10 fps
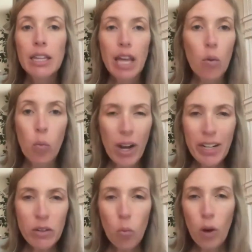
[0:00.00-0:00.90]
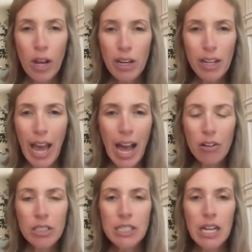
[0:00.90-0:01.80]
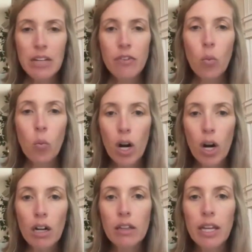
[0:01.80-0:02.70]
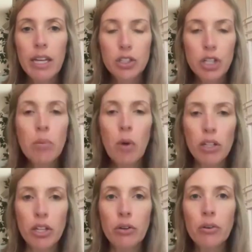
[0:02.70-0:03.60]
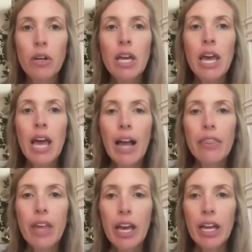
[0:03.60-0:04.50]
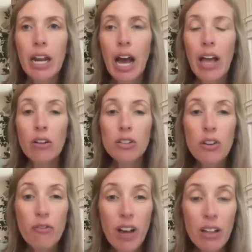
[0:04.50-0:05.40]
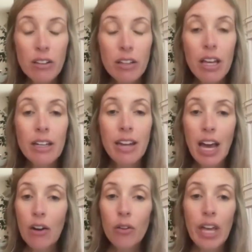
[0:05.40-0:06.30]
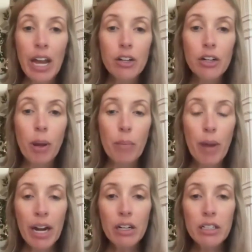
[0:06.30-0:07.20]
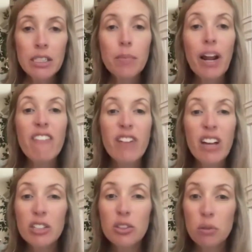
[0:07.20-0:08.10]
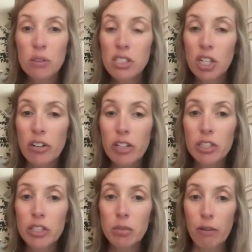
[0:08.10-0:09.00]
Like, how does that even work? Like, shame on you. And then I also felt not only anger to my parents, but I felt it towards the generations